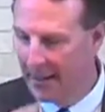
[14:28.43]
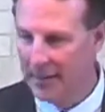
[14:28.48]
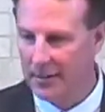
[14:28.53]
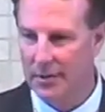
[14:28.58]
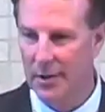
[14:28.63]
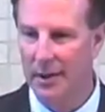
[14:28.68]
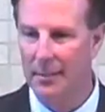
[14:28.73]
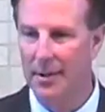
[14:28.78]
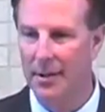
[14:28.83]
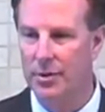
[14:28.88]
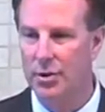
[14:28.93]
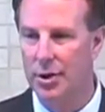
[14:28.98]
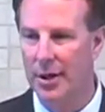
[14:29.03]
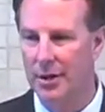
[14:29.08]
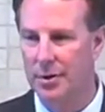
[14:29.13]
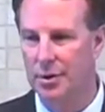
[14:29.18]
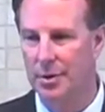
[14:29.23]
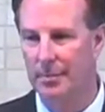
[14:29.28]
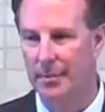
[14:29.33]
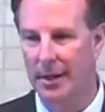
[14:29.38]
Talking about
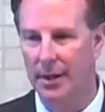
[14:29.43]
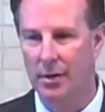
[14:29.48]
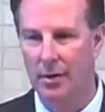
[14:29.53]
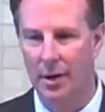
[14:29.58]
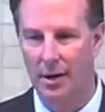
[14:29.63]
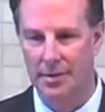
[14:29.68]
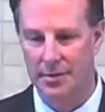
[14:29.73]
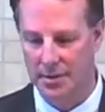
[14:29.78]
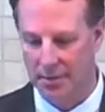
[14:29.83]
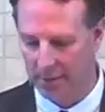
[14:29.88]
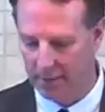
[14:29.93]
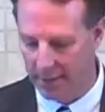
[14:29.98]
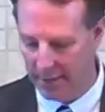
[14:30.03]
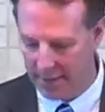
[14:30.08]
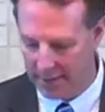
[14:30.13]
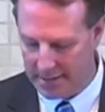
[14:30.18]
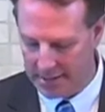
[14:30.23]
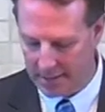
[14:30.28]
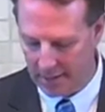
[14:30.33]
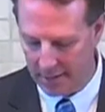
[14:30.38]
treasure may cause the
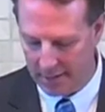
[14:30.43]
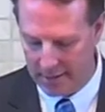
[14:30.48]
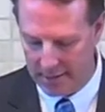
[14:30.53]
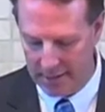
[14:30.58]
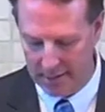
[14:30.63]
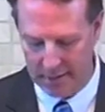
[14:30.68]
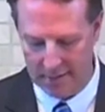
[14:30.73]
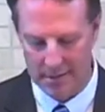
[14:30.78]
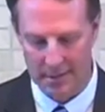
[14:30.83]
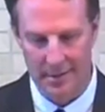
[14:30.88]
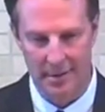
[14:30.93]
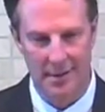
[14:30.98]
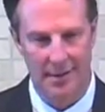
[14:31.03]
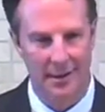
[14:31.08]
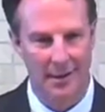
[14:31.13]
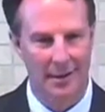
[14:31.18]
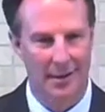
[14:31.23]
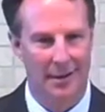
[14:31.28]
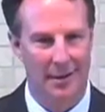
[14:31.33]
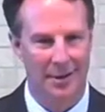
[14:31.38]
greatest unease.
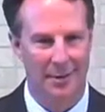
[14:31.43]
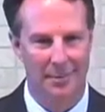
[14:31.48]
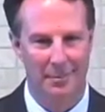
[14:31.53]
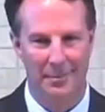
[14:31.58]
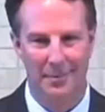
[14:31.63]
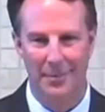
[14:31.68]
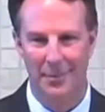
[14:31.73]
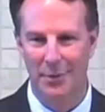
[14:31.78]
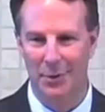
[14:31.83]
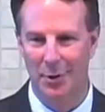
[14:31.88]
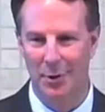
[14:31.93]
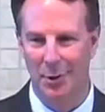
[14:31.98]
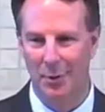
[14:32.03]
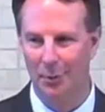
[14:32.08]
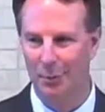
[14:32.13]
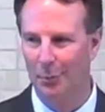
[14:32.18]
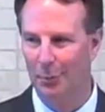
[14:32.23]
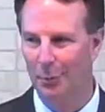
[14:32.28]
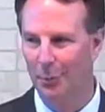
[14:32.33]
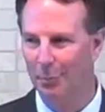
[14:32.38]

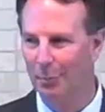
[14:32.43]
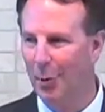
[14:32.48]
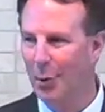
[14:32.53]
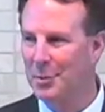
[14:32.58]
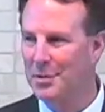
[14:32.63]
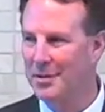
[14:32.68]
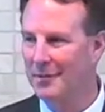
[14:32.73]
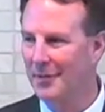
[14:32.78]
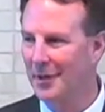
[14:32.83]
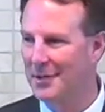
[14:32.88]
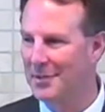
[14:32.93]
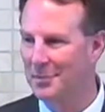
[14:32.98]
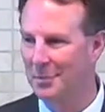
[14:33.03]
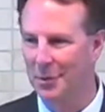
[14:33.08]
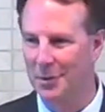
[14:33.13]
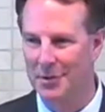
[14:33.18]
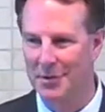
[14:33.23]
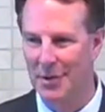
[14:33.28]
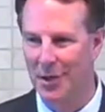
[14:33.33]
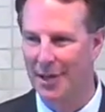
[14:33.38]
Most of us
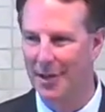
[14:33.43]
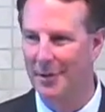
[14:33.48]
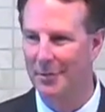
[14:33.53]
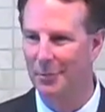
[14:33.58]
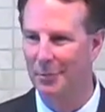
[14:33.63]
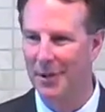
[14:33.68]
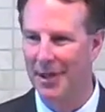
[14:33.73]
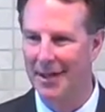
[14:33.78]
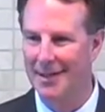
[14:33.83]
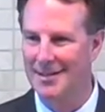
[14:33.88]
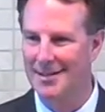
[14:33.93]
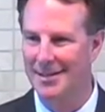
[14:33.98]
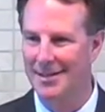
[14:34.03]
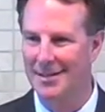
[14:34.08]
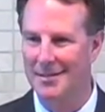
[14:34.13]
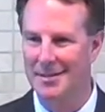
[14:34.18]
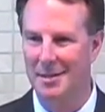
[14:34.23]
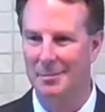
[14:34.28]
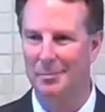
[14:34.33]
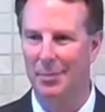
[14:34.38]
were taught and raised that
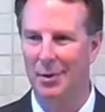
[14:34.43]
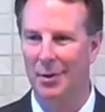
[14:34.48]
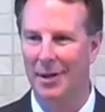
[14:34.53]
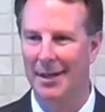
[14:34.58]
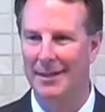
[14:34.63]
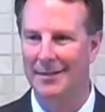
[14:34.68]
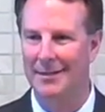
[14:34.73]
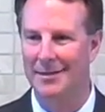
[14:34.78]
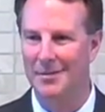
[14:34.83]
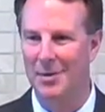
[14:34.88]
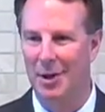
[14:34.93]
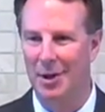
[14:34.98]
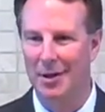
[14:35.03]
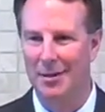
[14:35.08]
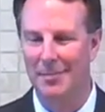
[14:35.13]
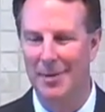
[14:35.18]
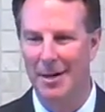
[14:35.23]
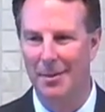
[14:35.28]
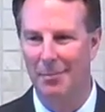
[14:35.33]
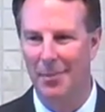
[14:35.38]
it's impolite to talk
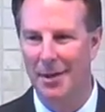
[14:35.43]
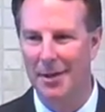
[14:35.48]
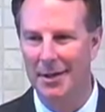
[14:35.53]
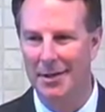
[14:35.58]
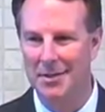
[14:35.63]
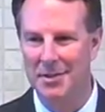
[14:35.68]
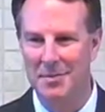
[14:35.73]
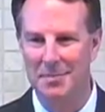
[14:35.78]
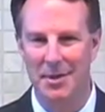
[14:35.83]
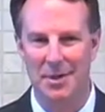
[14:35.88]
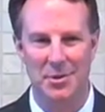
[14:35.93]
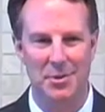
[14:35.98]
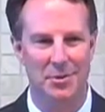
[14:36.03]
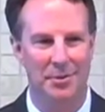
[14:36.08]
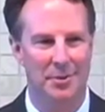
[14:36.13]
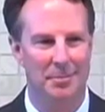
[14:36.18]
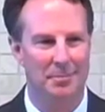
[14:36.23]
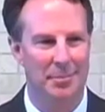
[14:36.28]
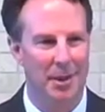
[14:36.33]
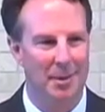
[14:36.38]
about money,
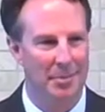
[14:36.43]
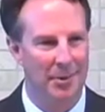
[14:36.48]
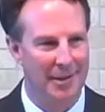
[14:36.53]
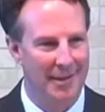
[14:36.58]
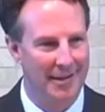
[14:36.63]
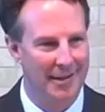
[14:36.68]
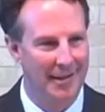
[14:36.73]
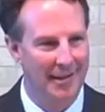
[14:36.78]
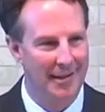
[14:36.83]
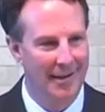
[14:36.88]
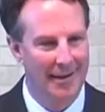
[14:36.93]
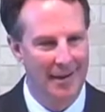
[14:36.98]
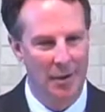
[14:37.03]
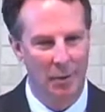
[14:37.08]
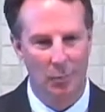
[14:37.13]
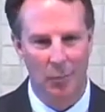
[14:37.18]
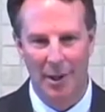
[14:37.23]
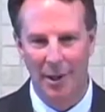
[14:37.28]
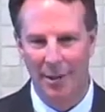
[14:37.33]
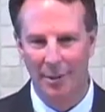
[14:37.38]
especially in public.
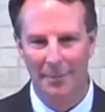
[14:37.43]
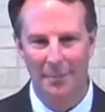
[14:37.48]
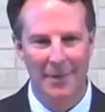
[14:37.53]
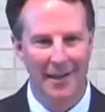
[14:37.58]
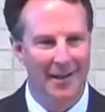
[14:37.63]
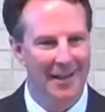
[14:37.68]
Well,